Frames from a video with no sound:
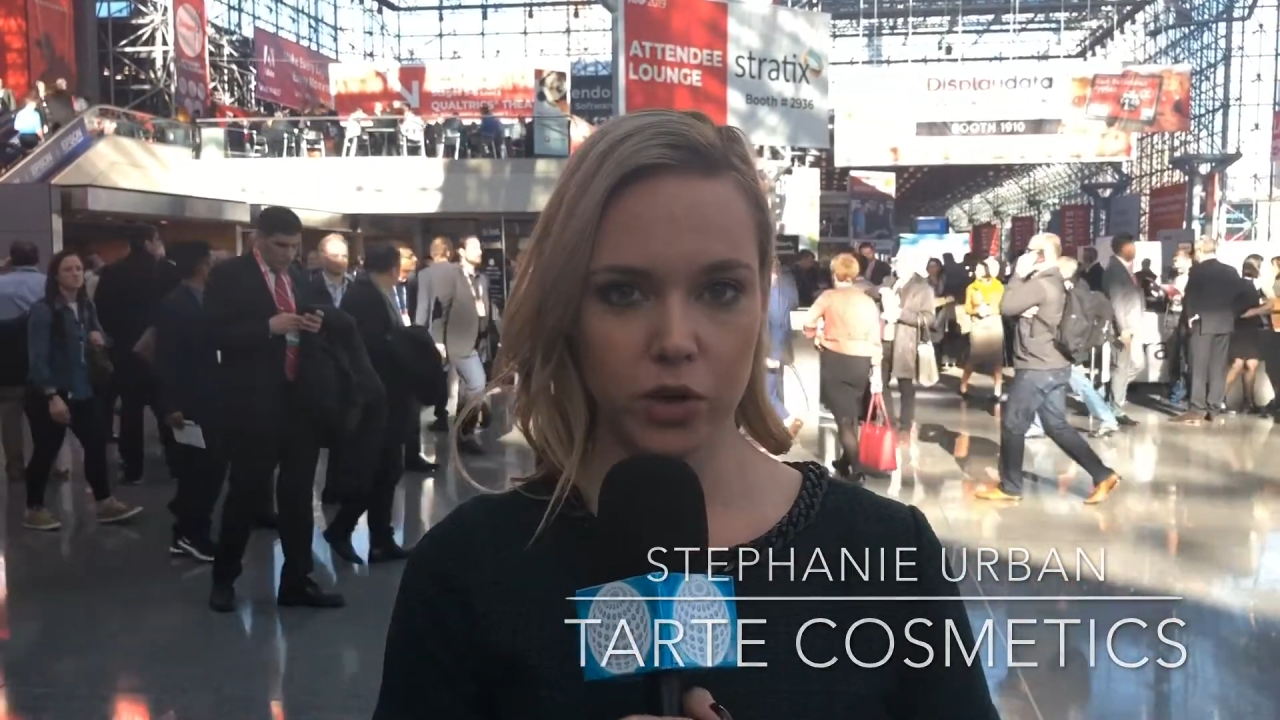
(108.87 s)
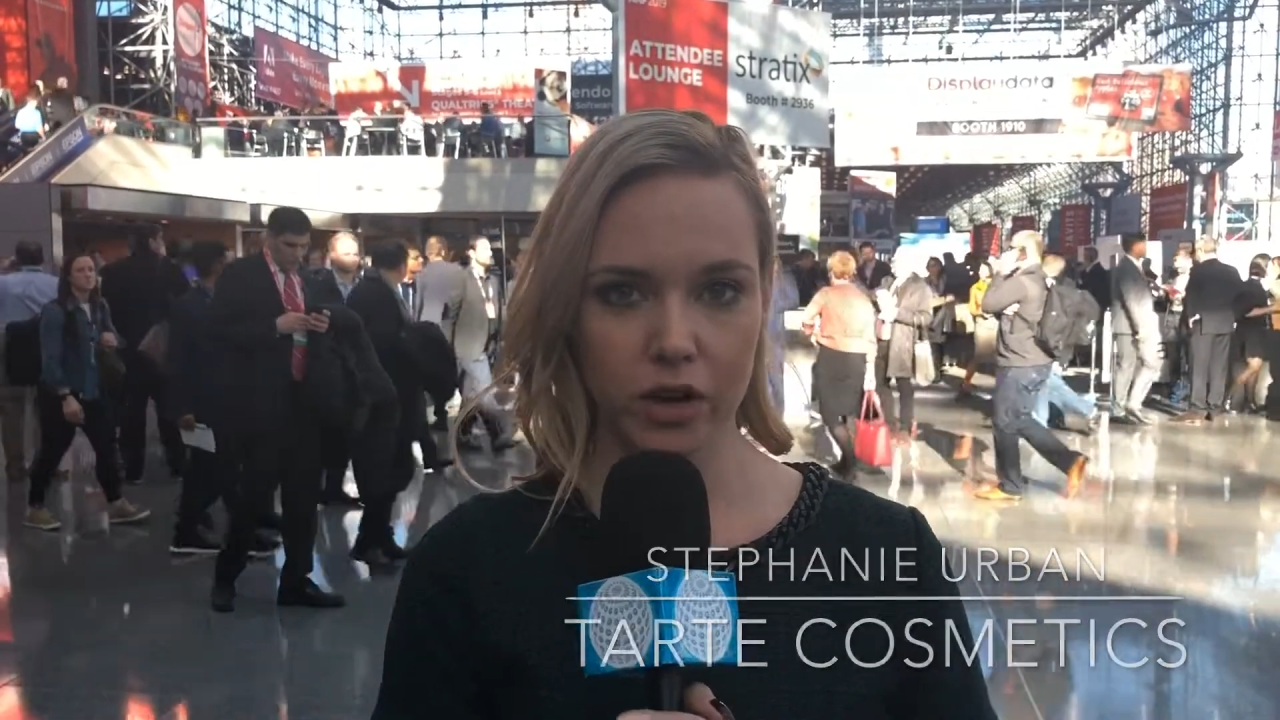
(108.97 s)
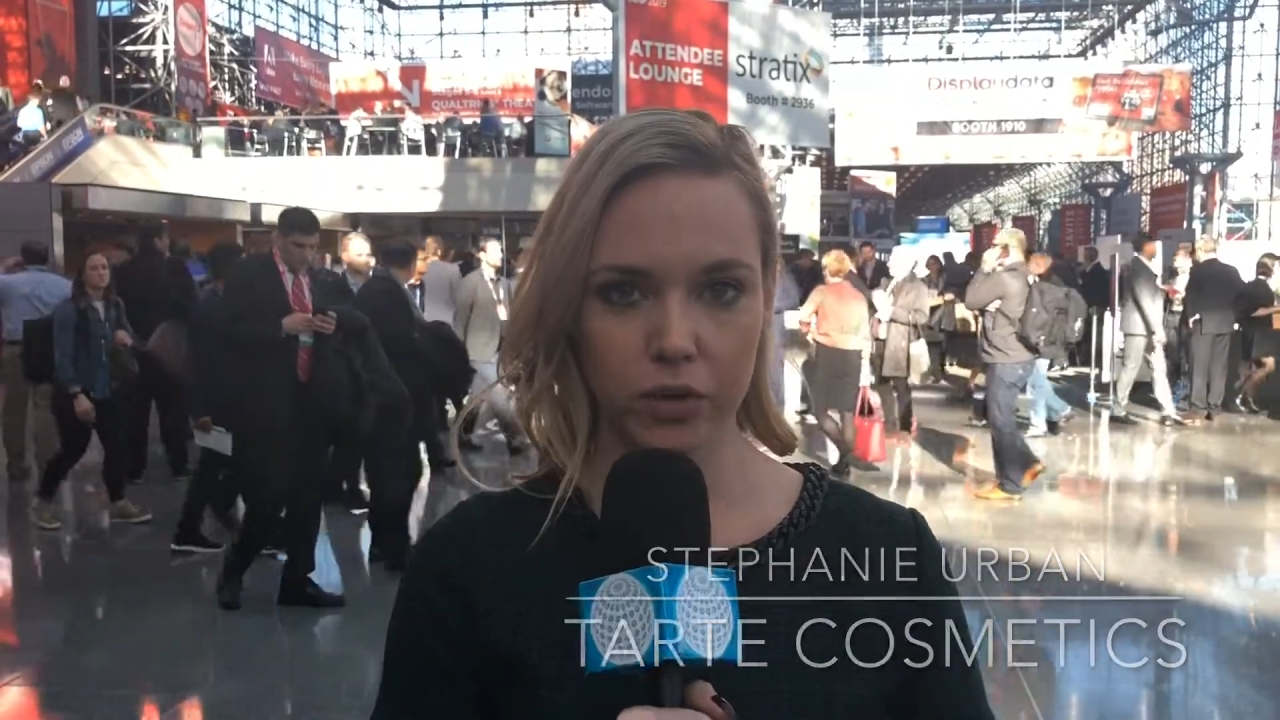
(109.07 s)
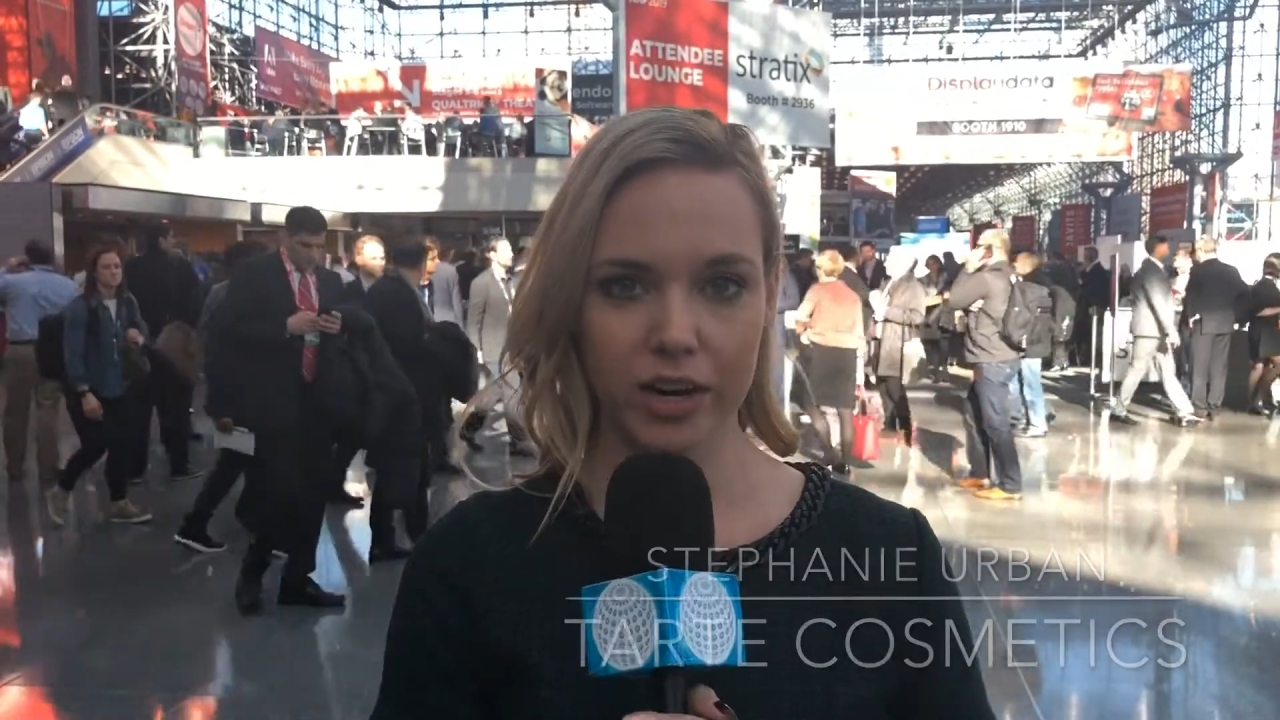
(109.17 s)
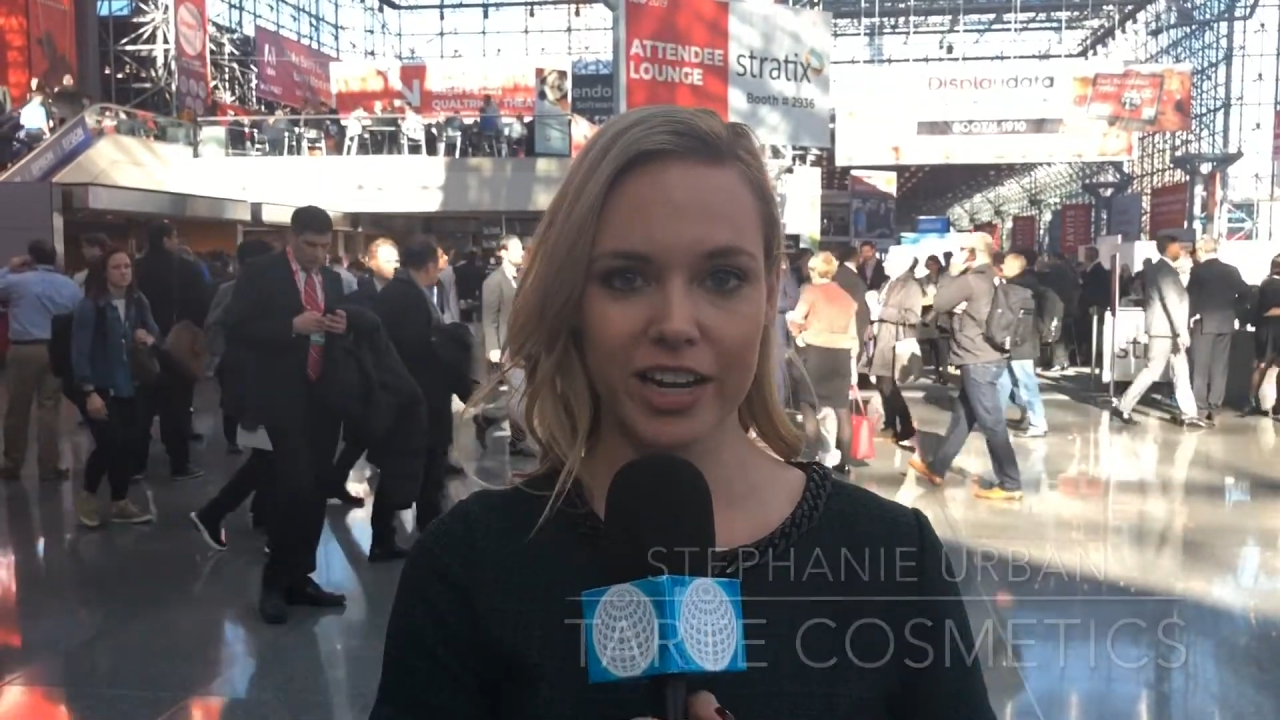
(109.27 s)

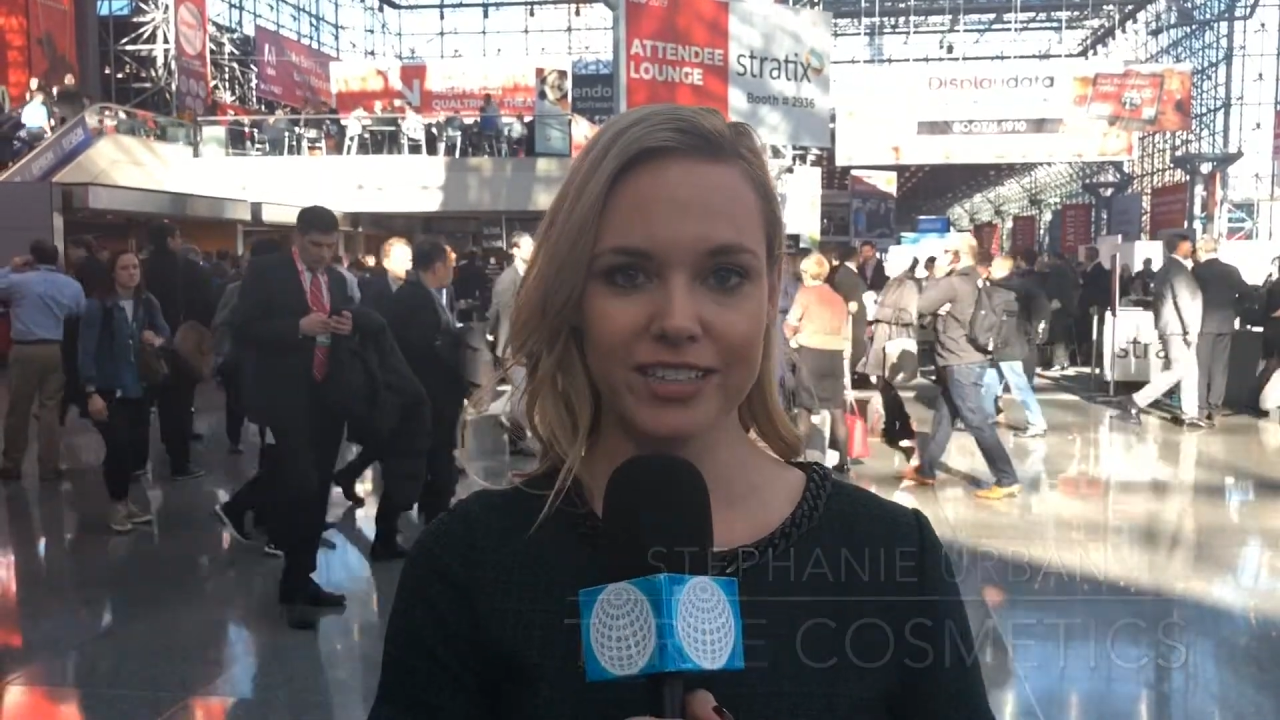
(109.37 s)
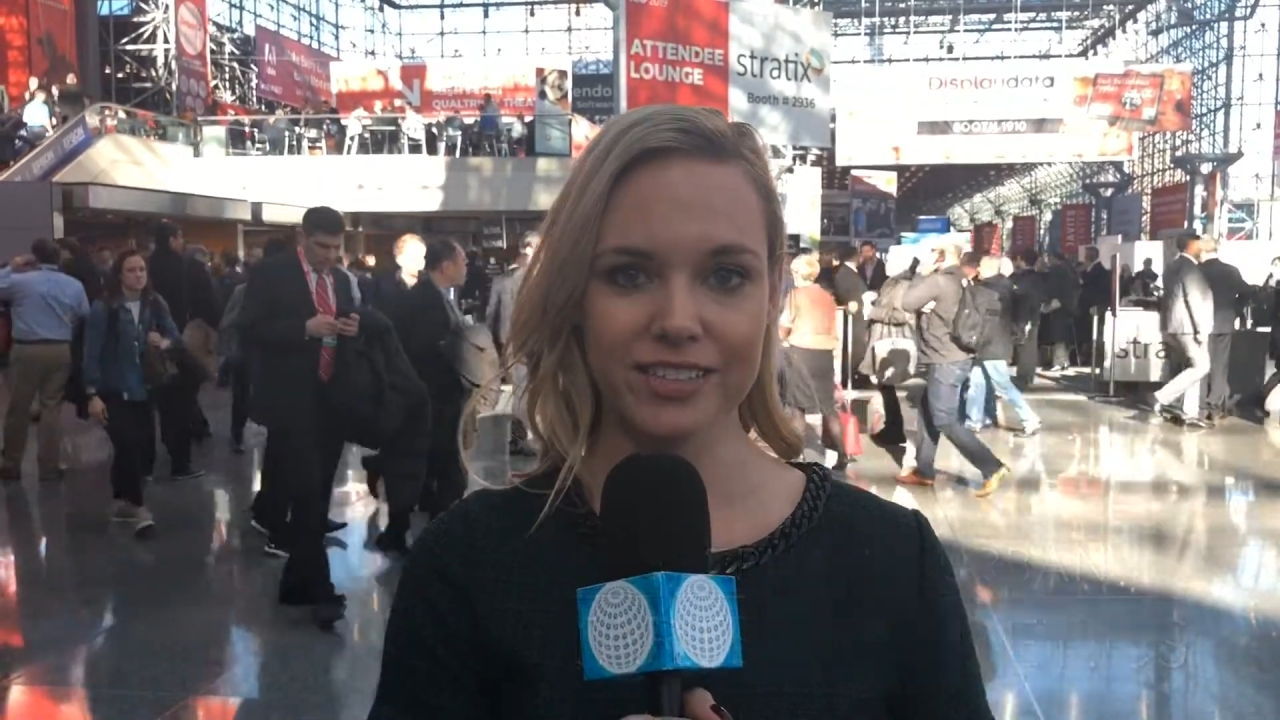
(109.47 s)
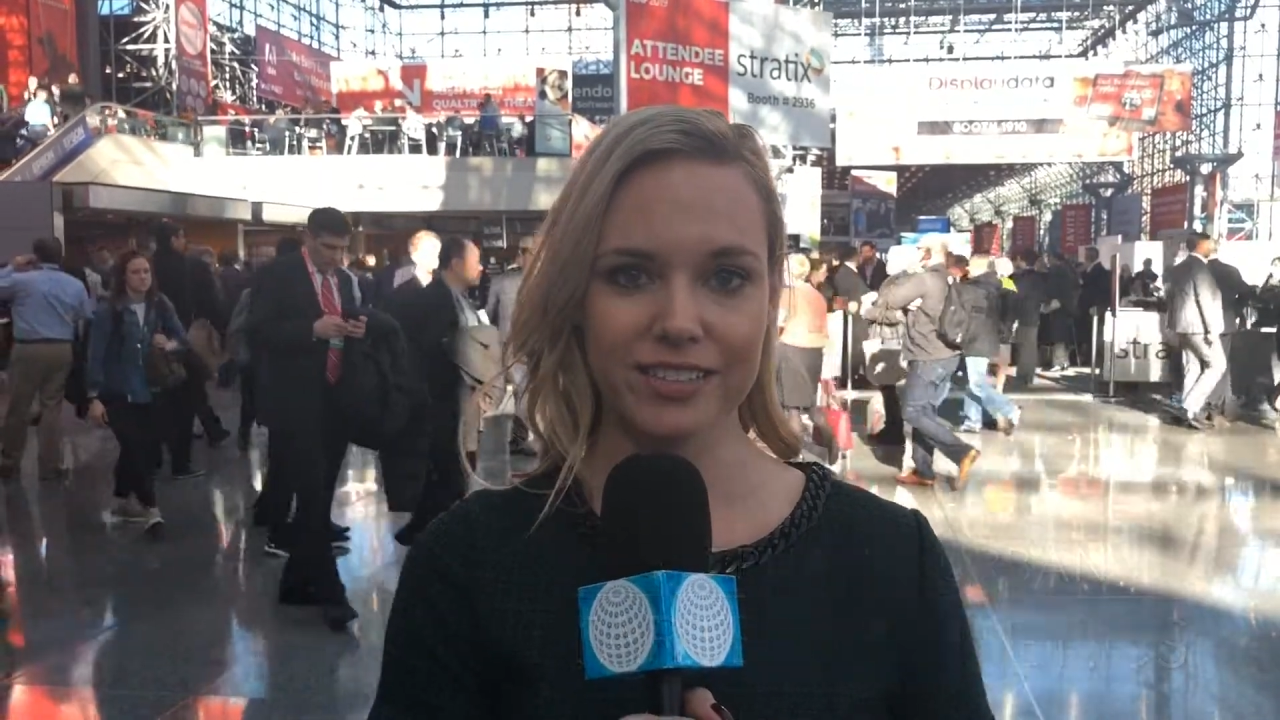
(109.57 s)
brand awareness.